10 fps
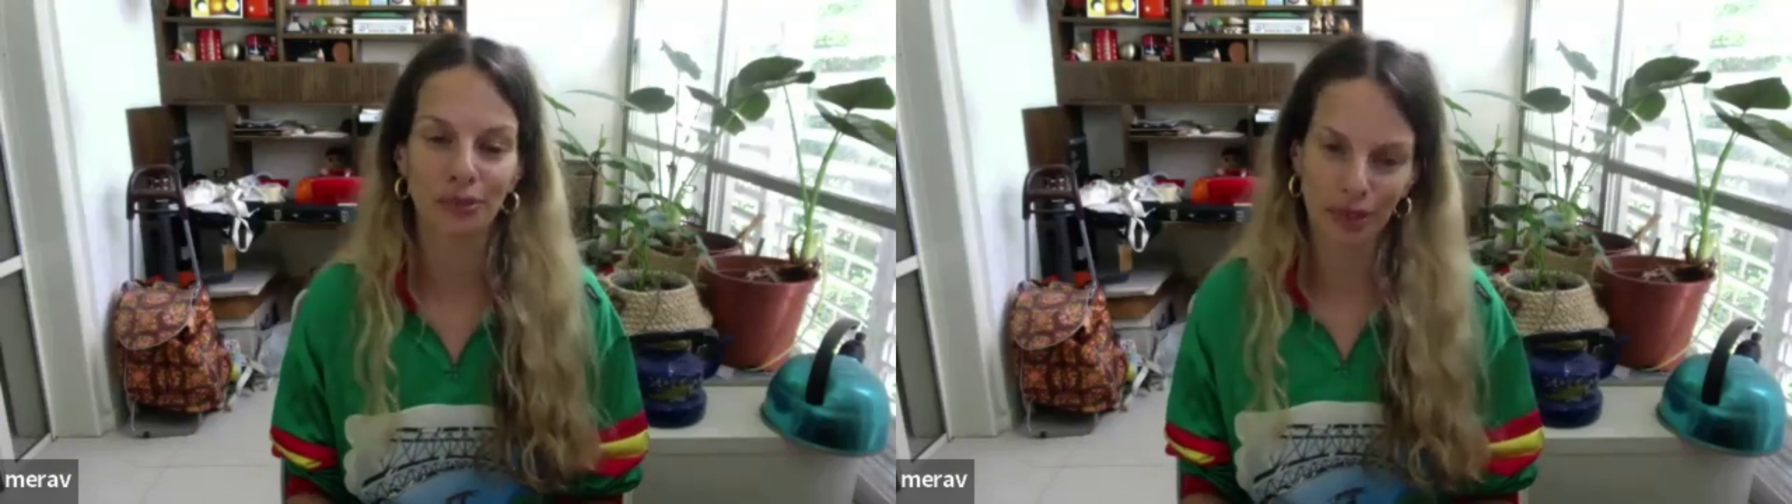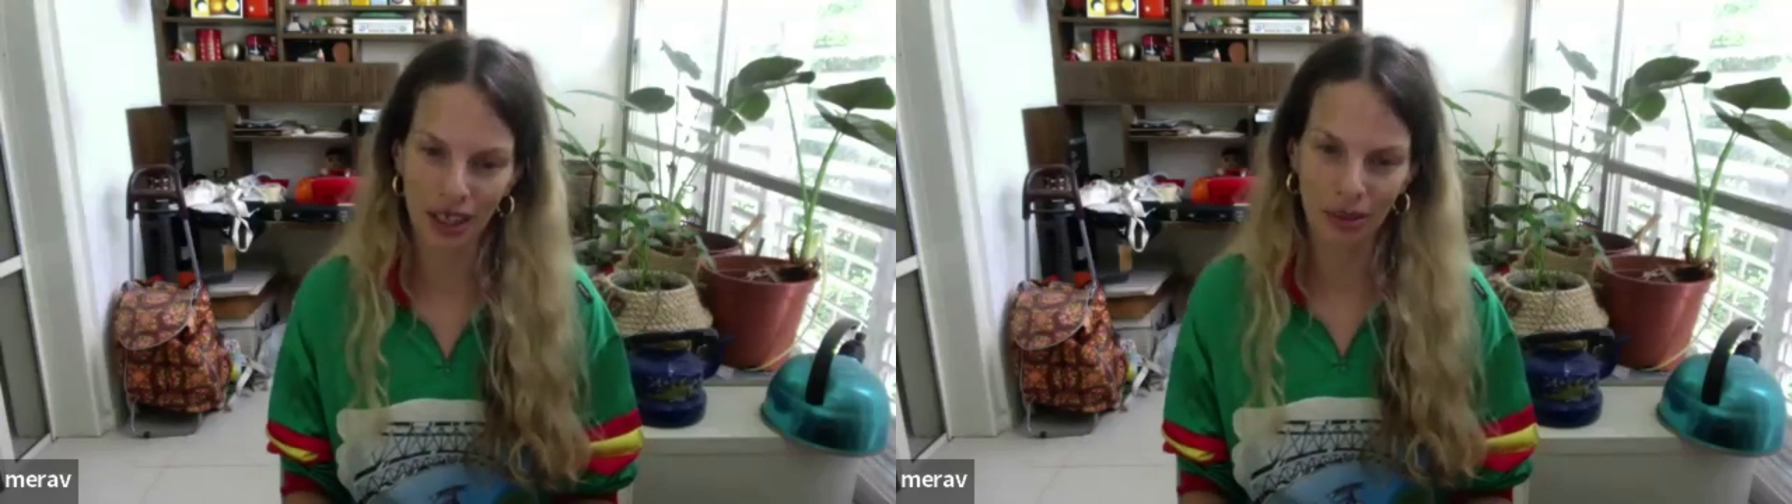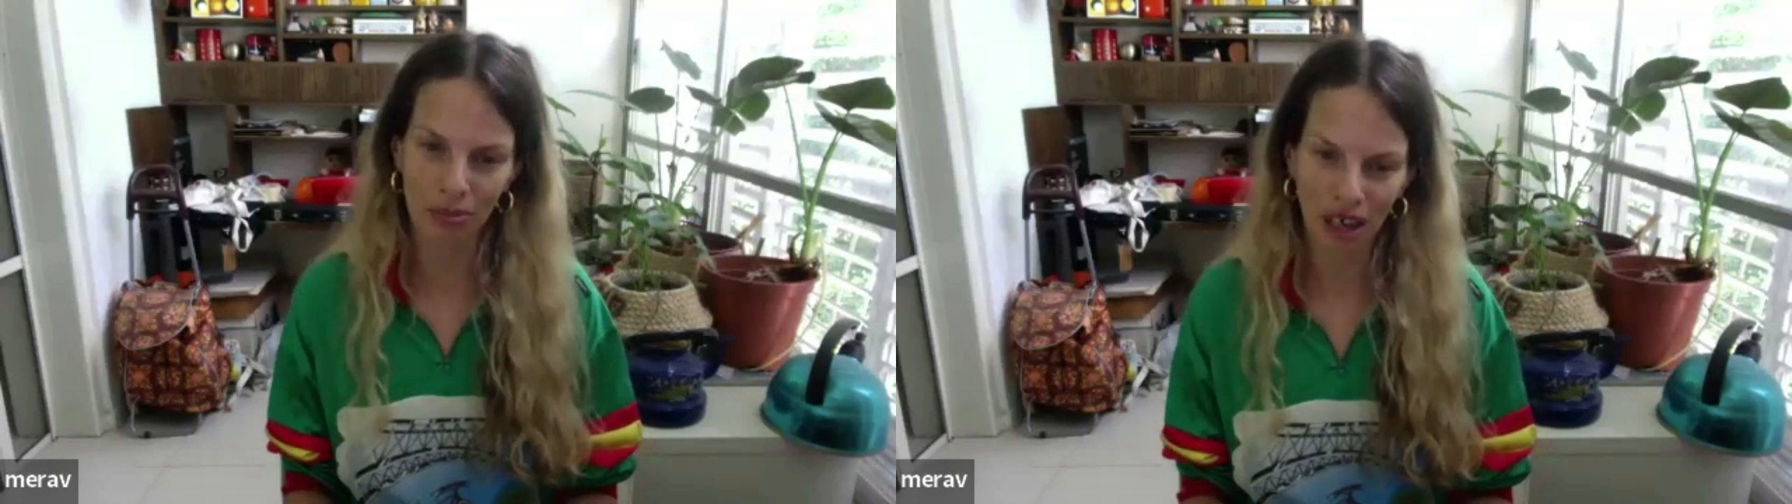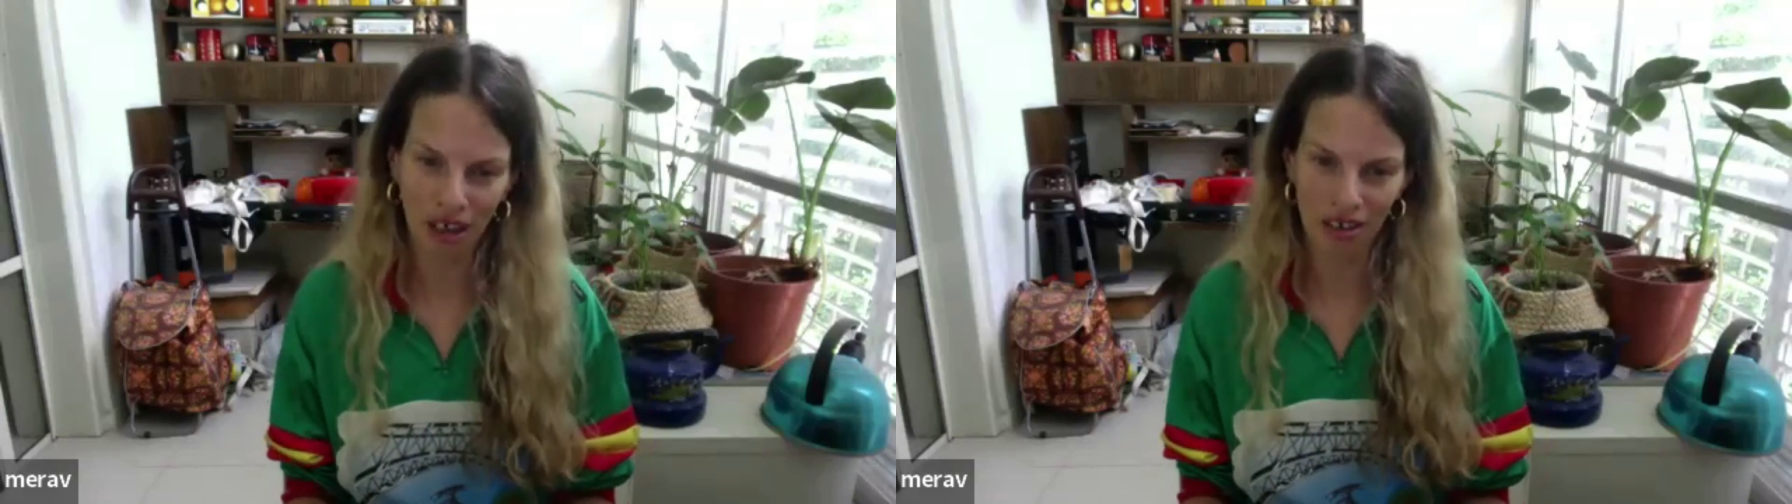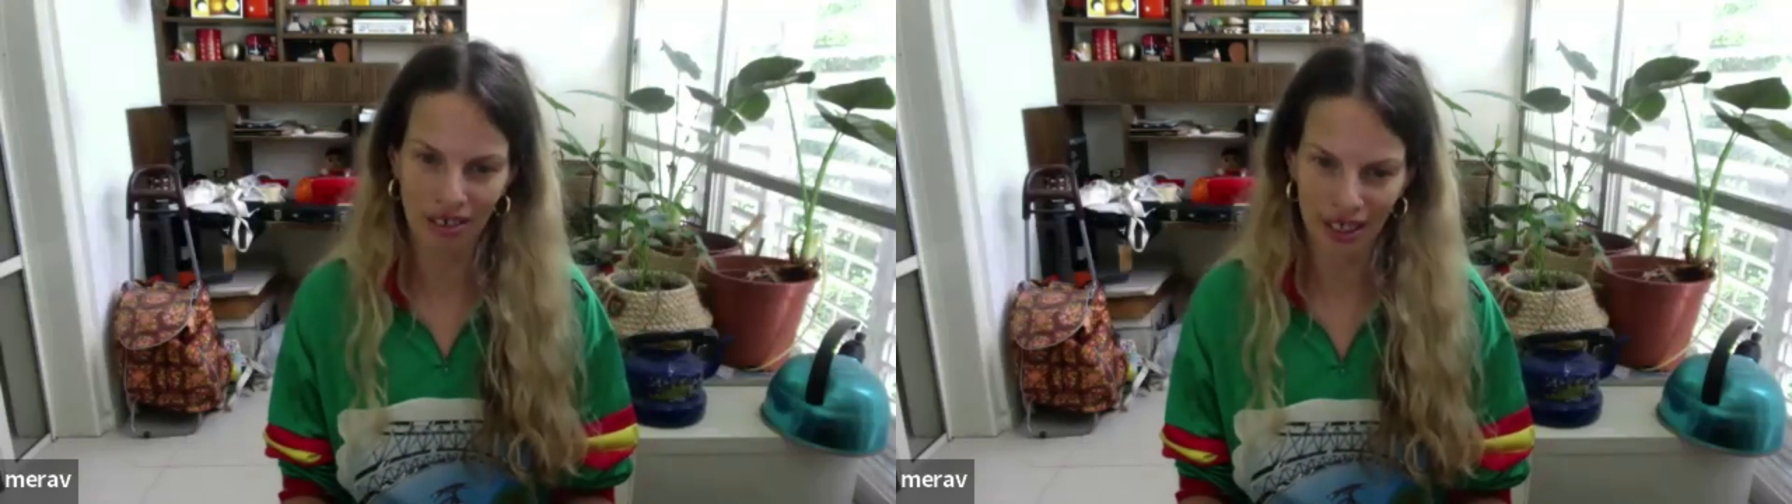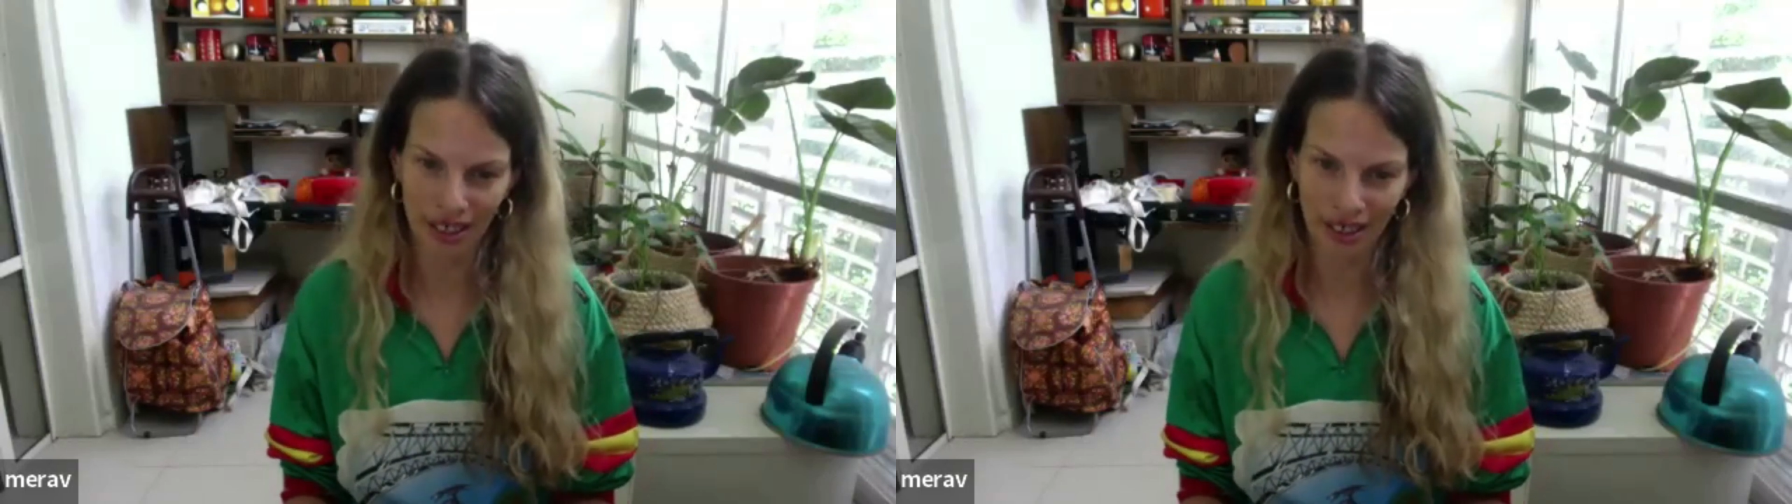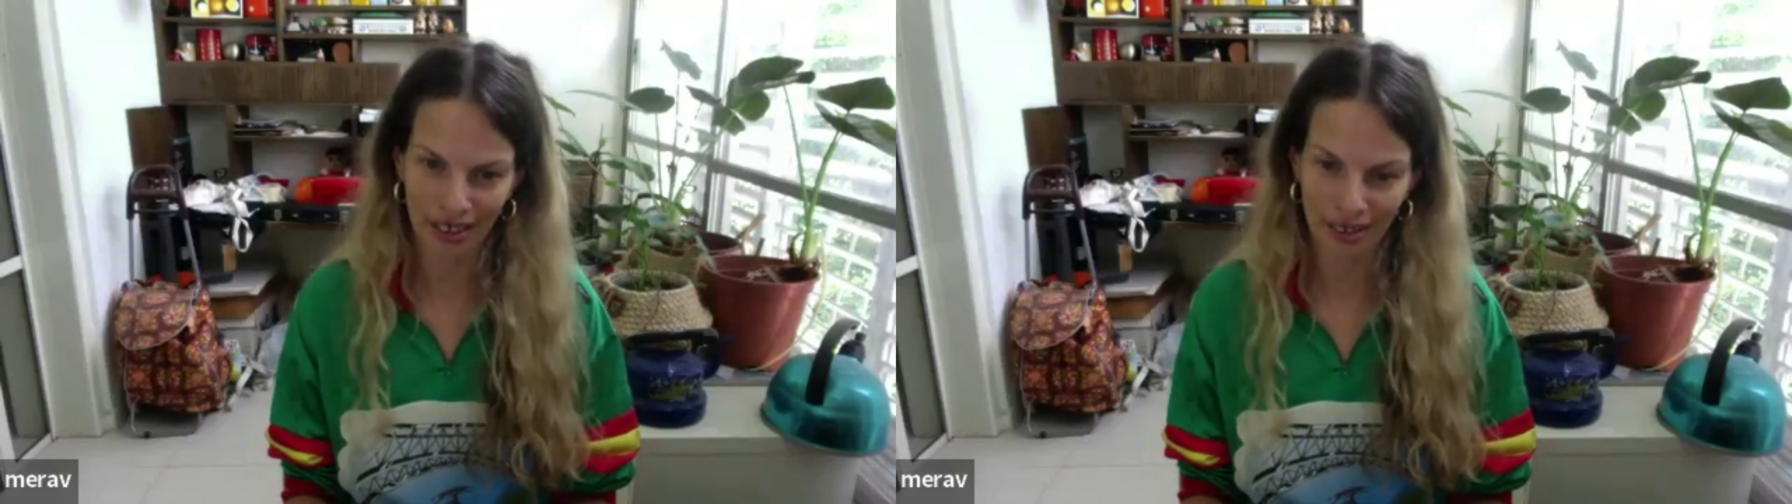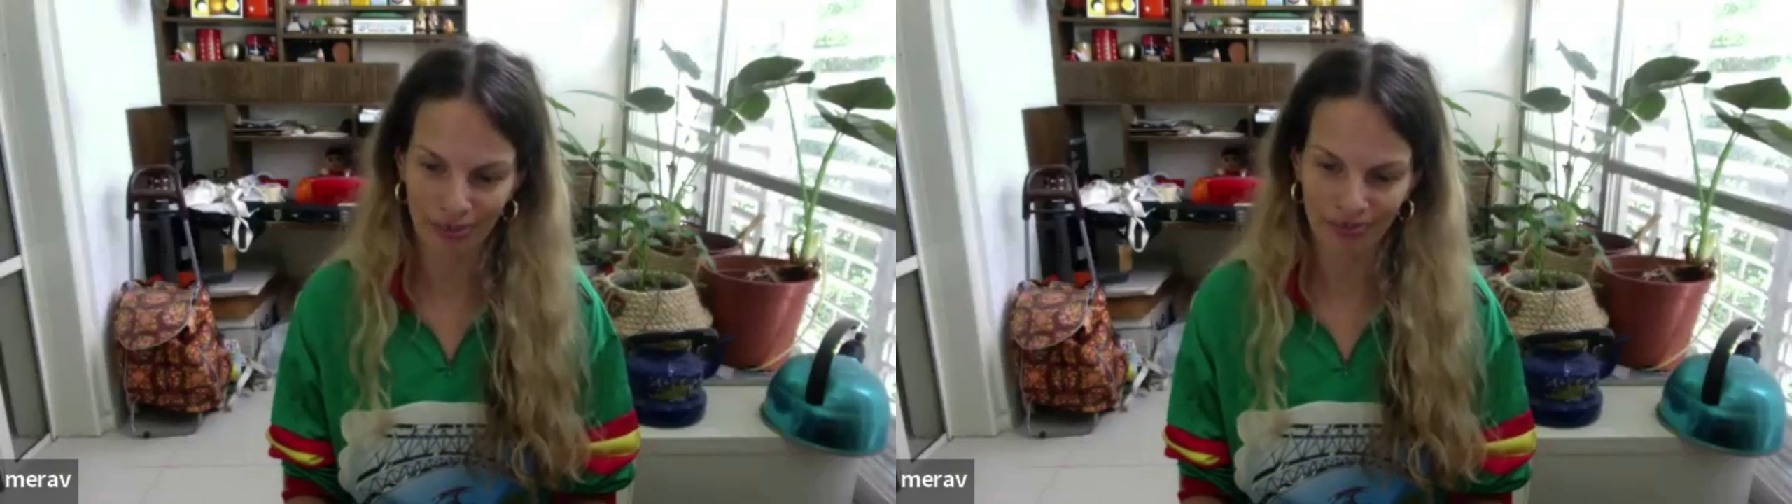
them are